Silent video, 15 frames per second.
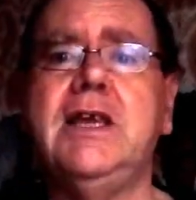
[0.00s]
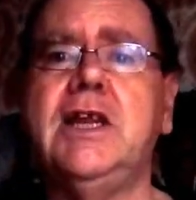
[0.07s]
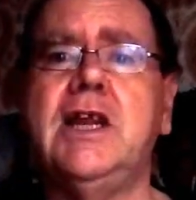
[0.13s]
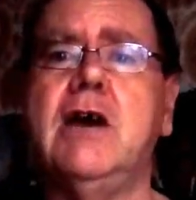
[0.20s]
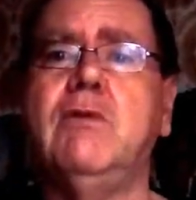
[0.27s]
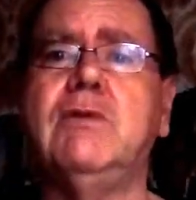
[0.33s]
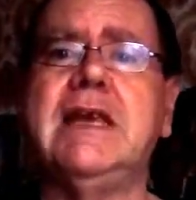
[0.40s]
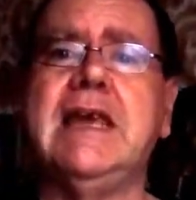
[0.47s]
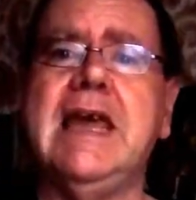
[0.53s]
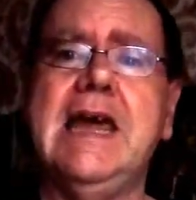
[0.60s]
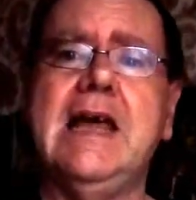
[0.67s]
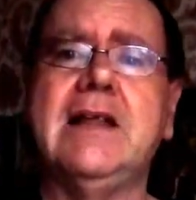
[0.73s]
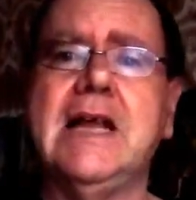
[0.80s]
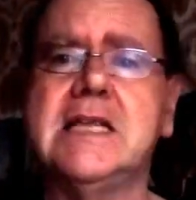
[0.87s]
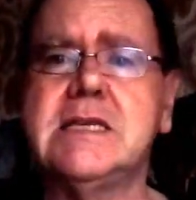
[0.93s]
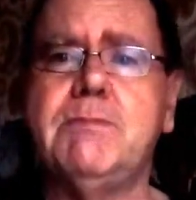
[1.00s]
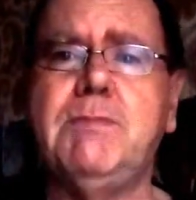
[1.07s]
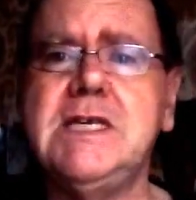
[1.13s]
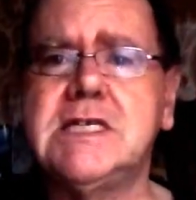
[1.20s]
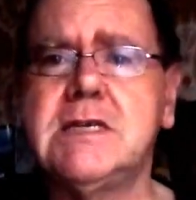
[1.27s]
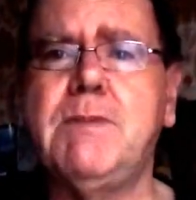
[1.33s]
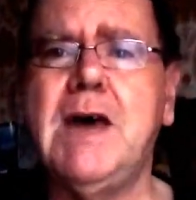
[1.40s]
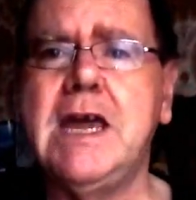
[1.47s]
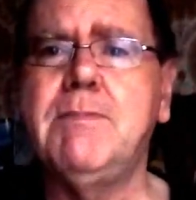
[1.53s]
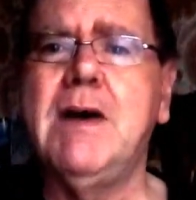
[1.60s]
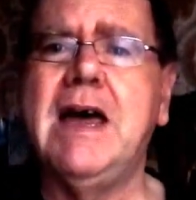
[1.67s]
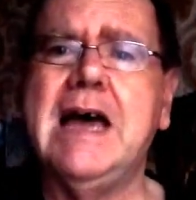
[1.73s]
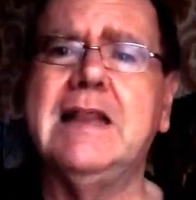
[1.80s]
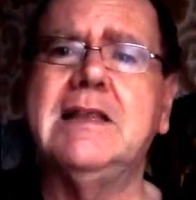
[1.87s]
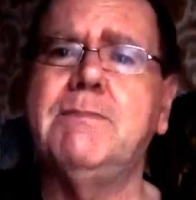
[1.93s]
the girl gets a piece of paper
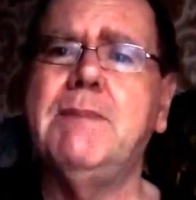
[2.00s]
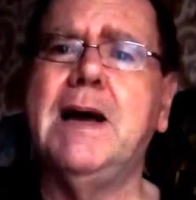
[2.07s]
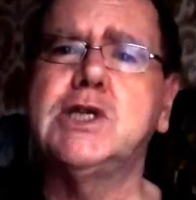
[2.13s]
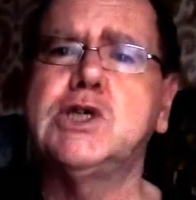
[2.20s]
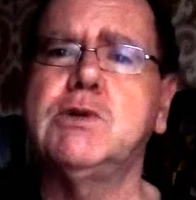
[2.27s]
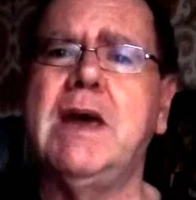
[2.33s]
handed back to her,